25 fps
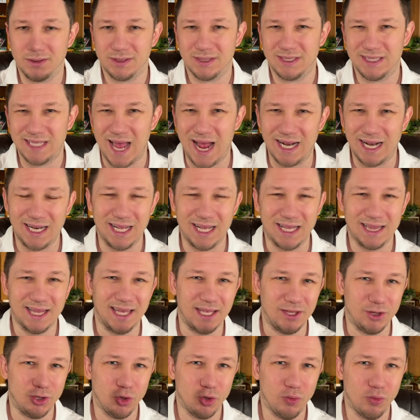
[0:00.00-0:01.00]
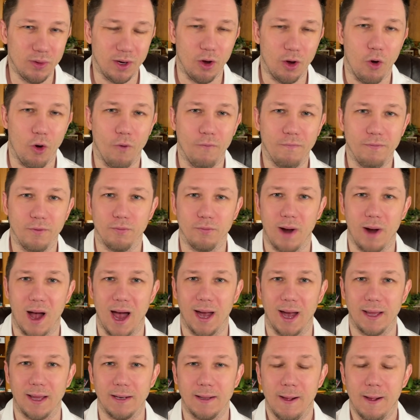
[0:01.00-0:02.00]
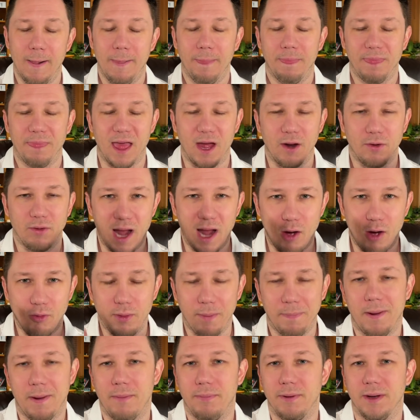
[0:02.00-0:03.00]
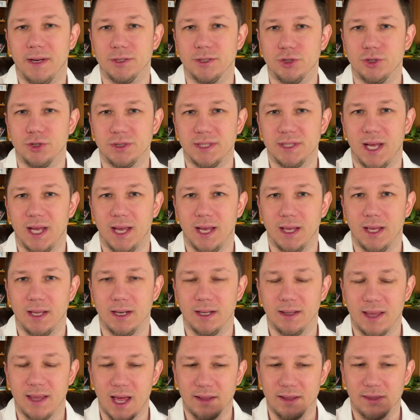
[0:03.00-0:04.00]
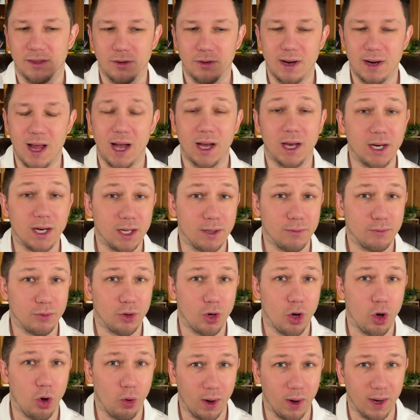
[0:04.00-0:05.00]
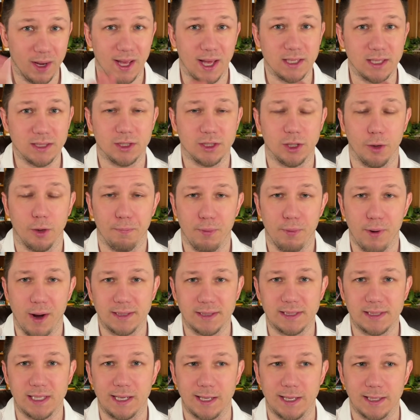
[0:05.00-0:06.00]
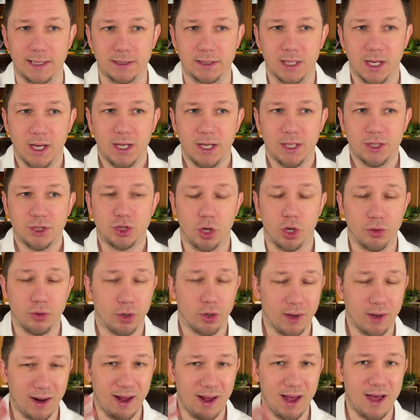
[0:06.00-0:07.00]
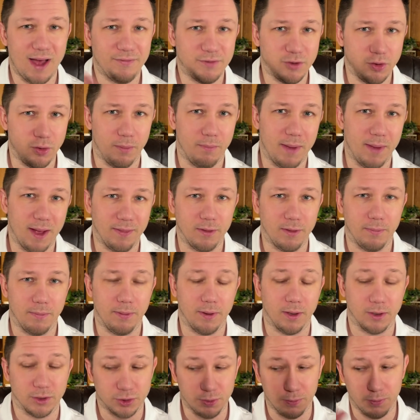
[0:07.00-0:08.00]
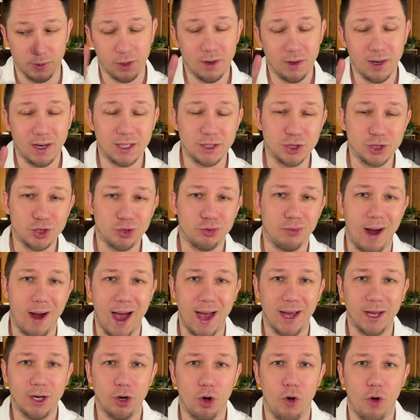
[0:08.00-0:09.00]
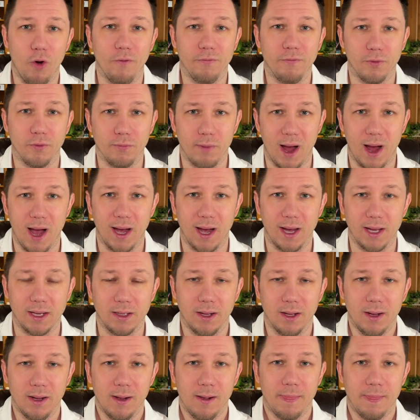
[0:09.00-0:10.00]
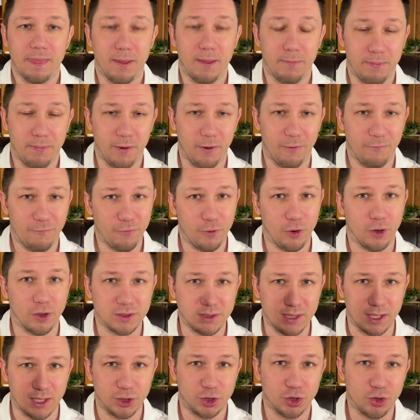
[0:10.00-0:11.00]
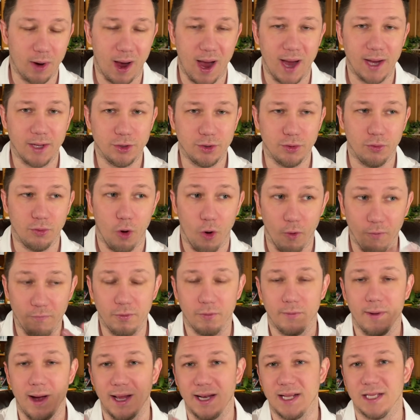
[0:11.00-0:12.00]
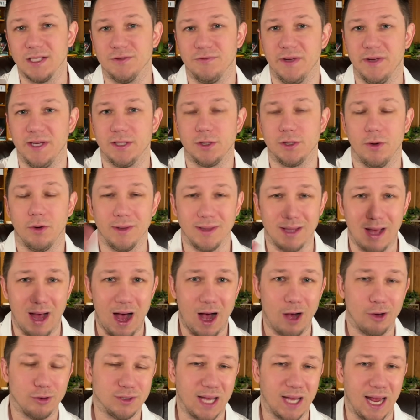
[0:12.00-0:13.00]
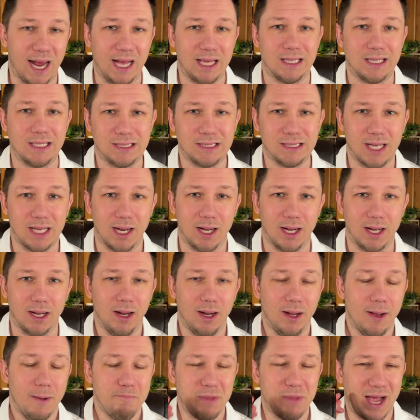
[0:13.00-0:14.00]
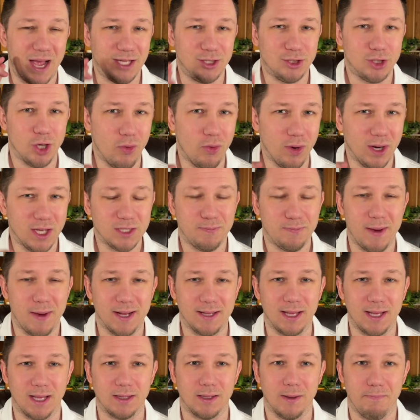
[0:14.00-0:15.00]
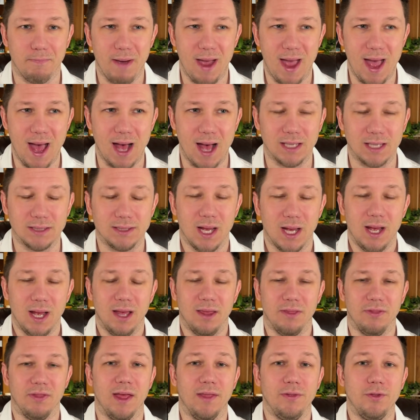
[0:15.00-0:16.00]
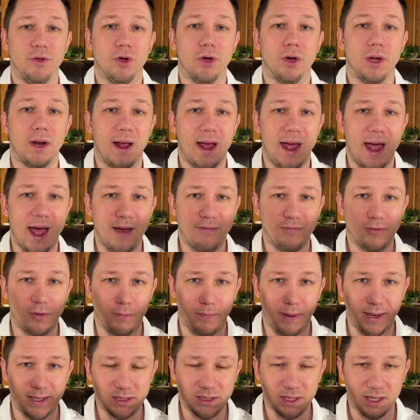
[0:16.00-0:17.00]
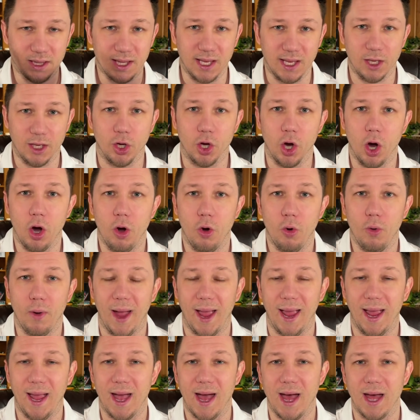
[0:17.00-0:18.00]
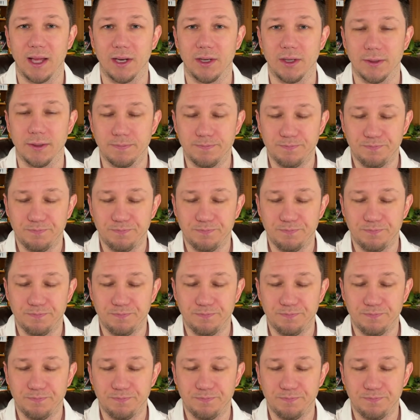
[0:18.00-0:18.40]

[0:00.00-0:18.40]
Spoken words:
technically do an override, that now Republicans are saying that they're not going to go against their president, so they're going to have to amend the bill. So they're going to try to override the bill first and try to override his veto in the House and the Senate. I don't expect that to pass. Then they're going to have to basically go and